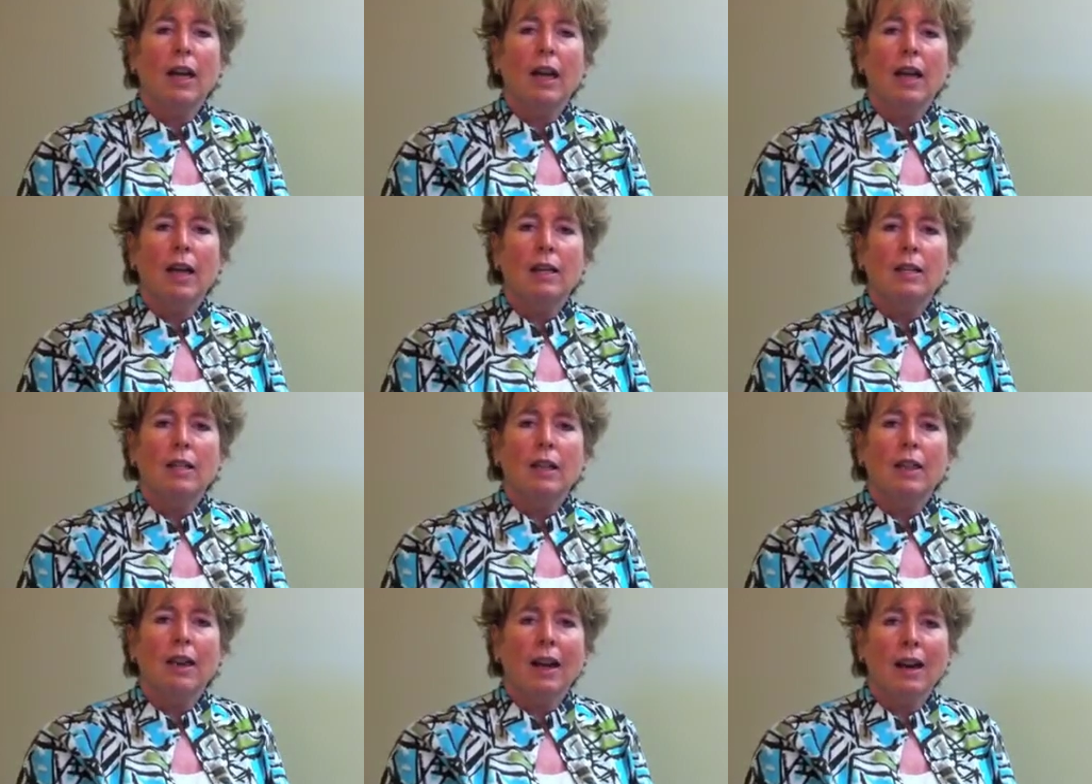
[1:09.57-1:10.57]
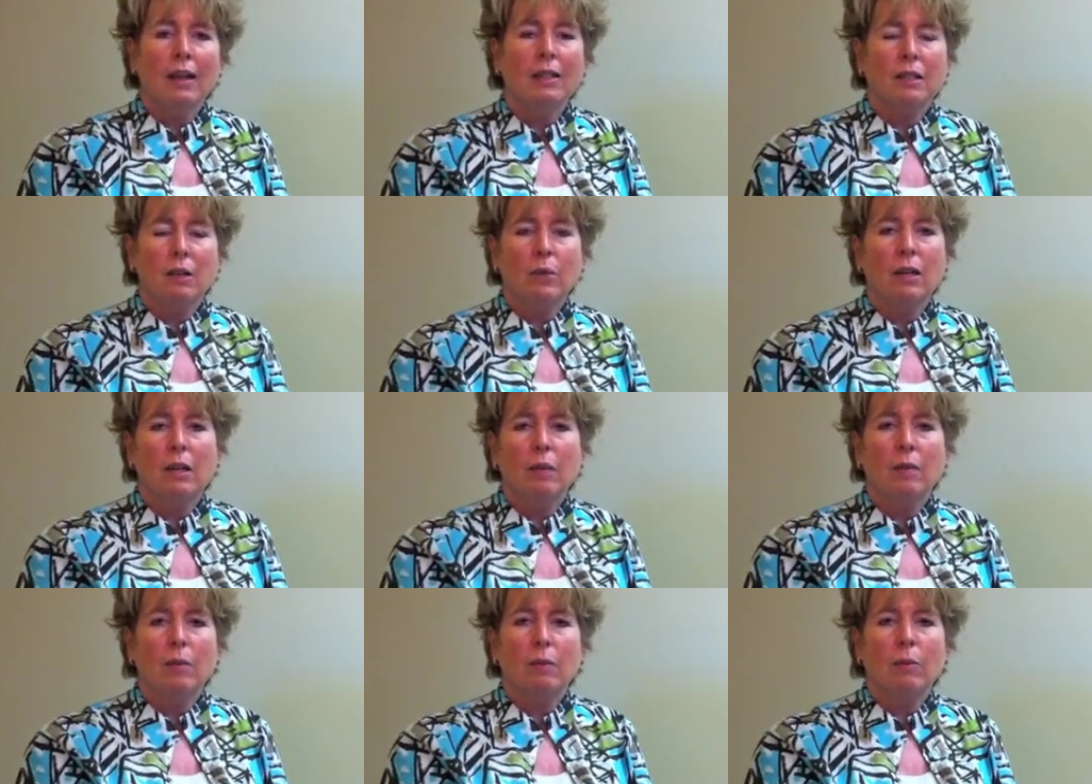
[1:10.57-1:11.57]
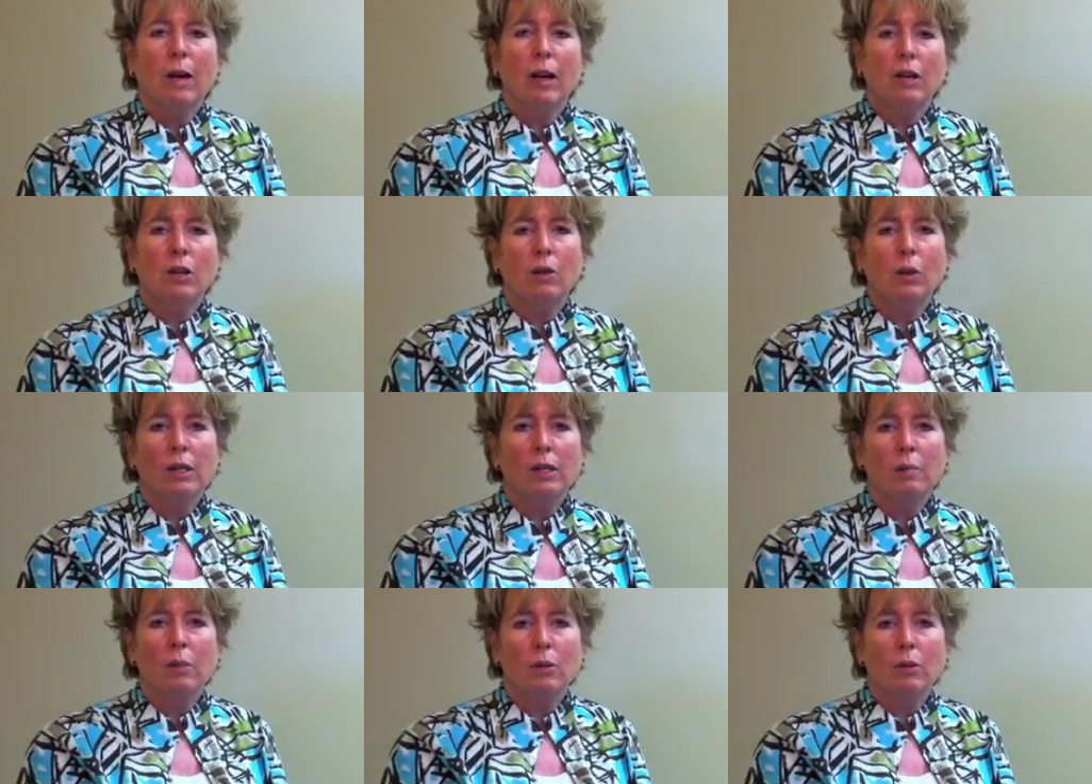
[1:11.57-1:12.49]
and that has to be by a U.S.